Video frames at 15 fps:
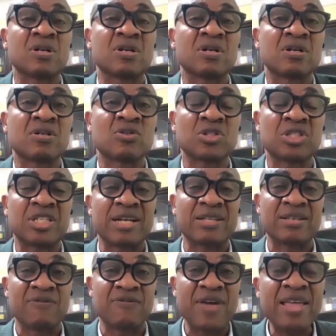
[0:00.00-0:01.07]
such that if
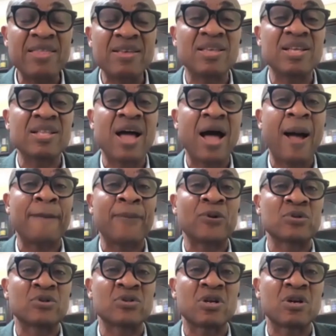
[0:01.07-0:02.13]
anything
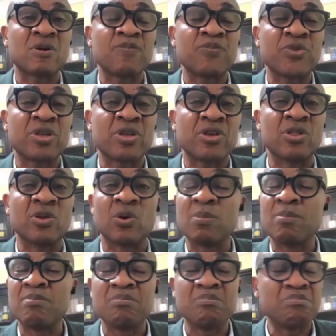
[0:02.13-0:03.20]
happens,
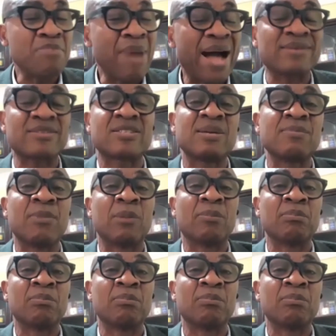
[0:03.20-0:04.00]
maximum,